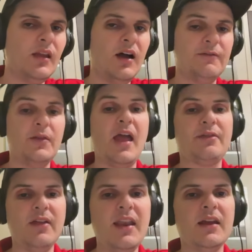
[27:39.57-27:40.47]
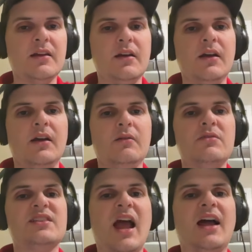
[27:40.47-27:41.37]
uh, for the Athletic,
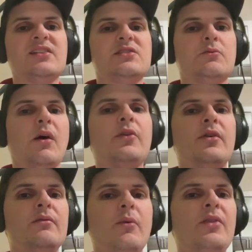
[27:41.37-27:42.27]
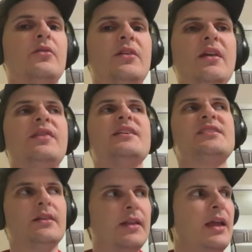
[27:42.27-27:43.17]
was asked whether he, whether he
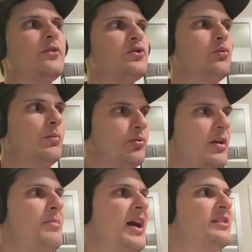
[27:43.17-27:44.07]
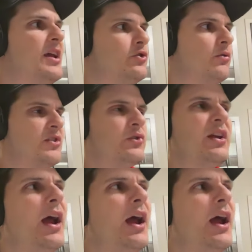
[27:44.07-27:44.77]
thinks the Lakers will bring back D'Angelo Russell.